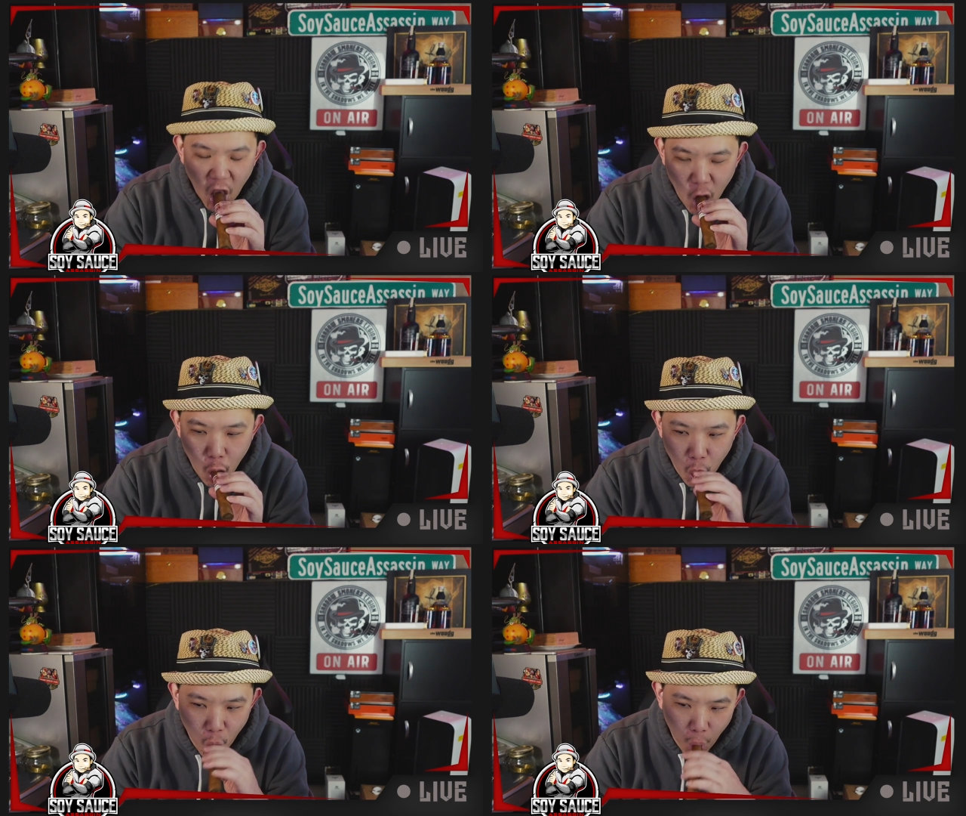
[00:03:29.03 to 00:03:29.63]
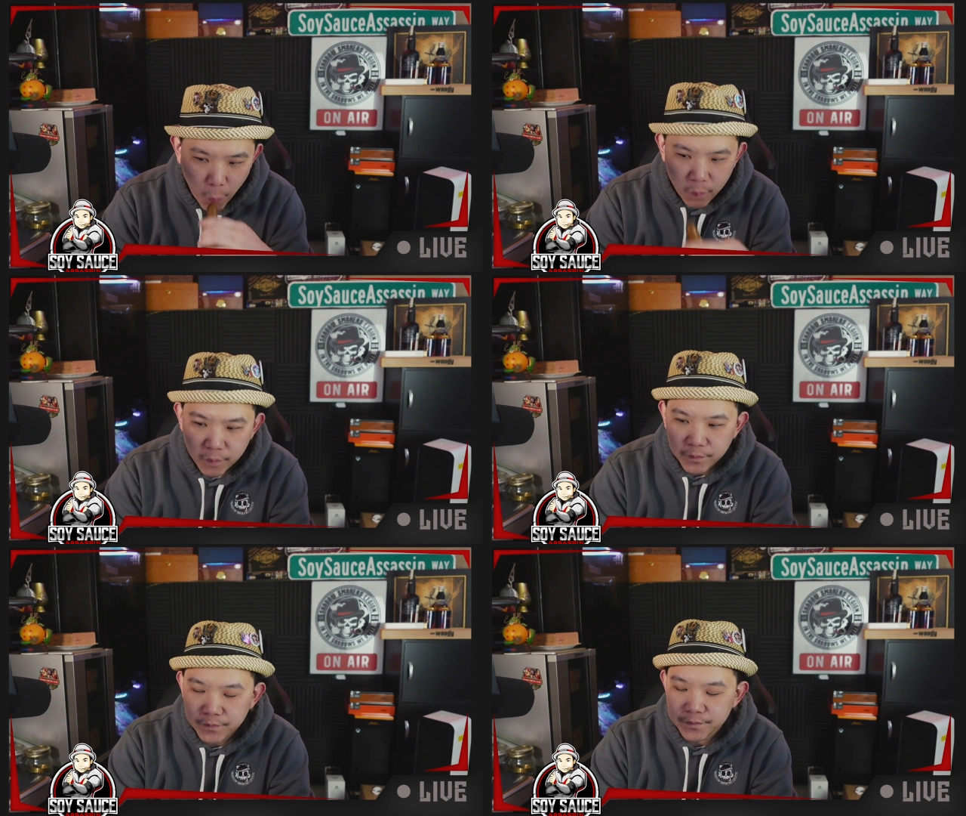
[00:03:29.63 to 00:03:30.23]

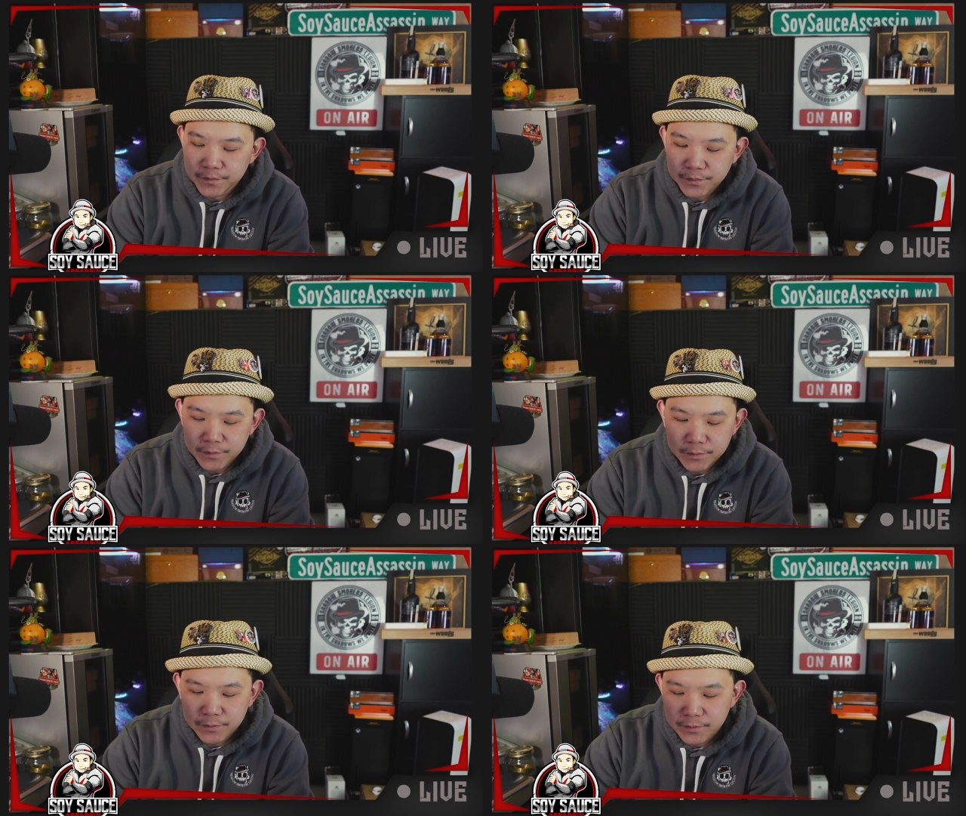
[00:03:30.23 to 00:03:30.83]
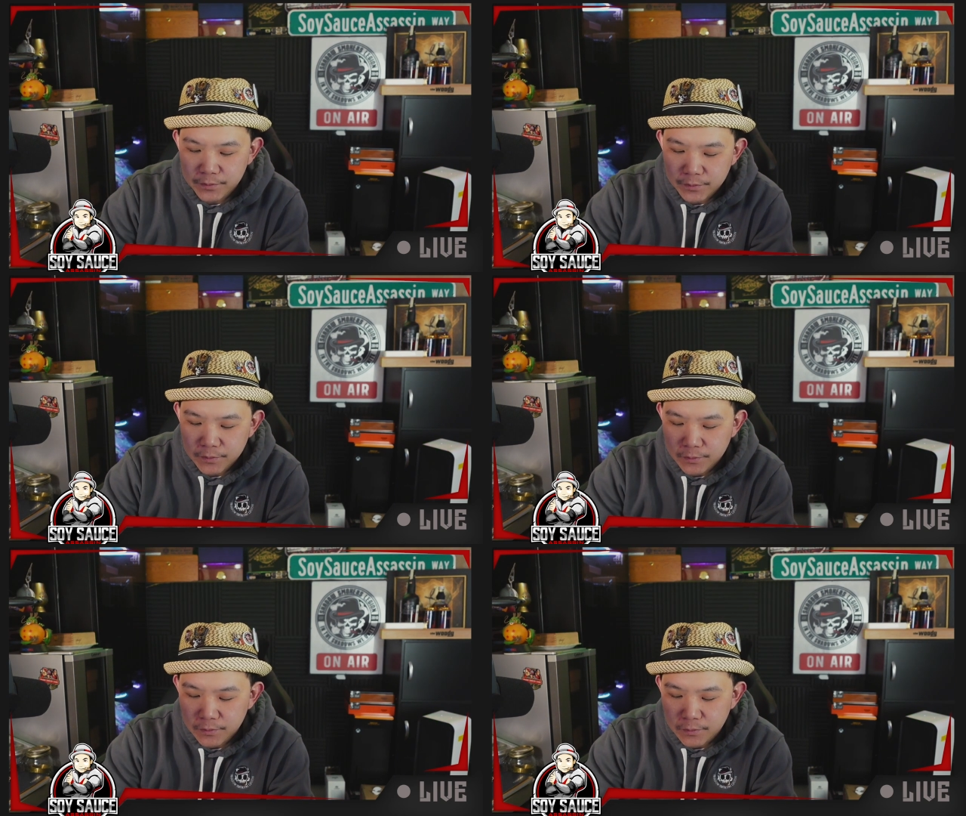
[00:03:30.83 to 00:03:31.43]

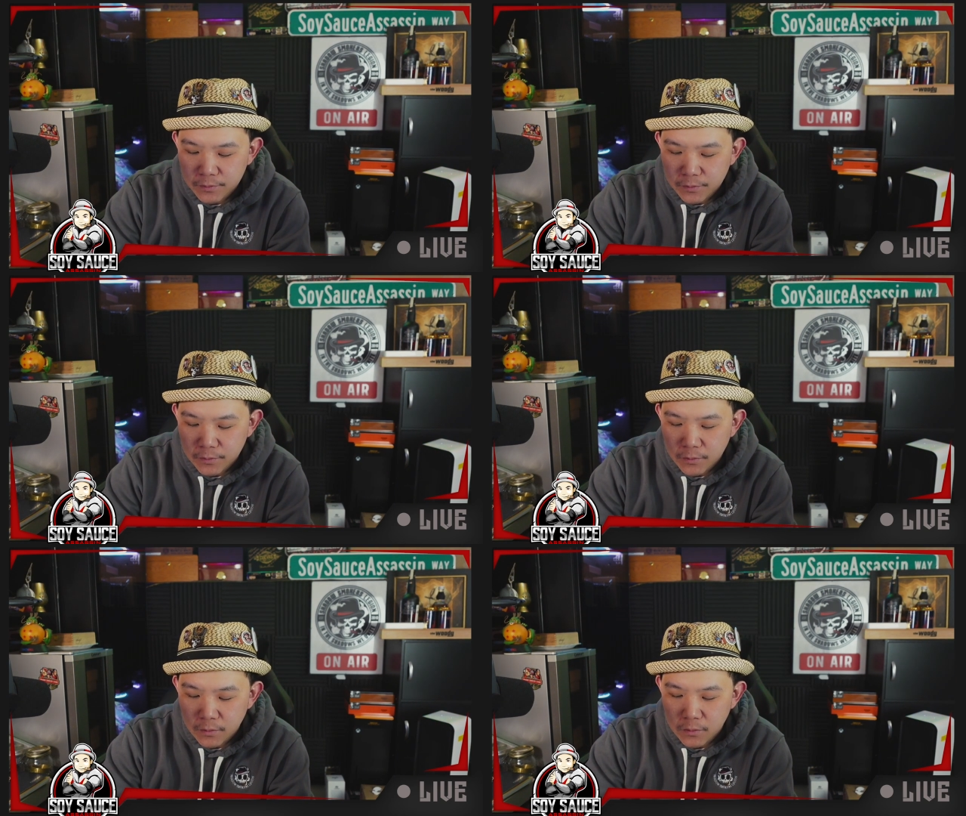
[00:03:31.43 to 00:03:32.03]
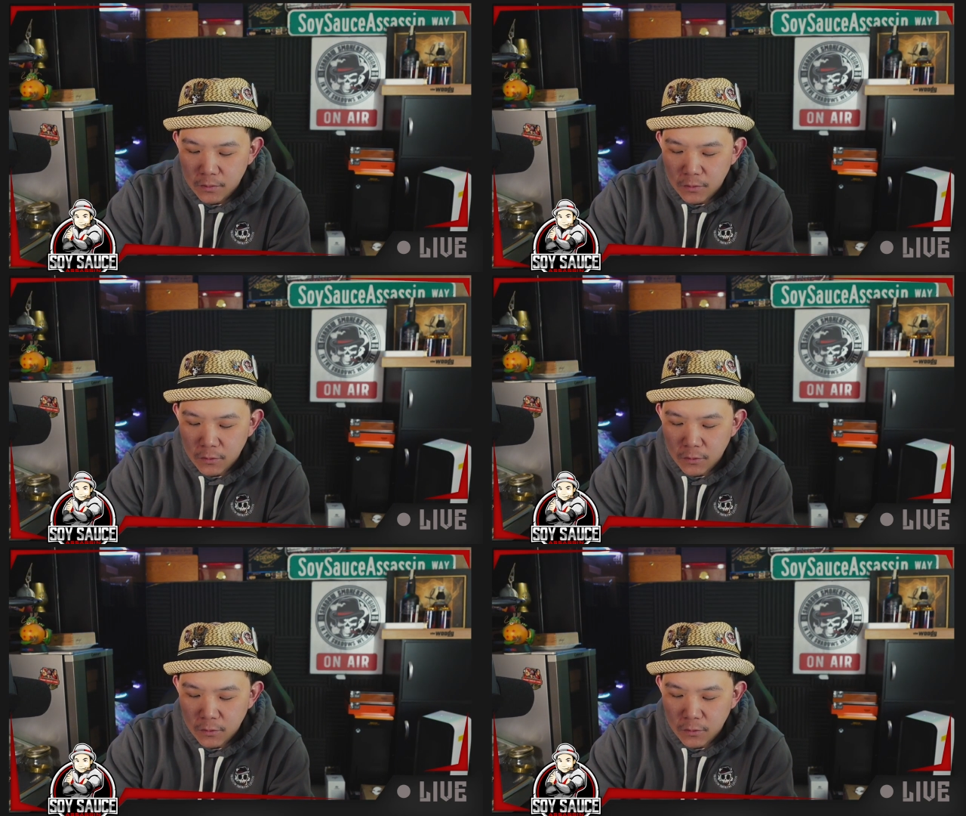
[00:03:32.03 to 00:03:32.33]
(no one is talking)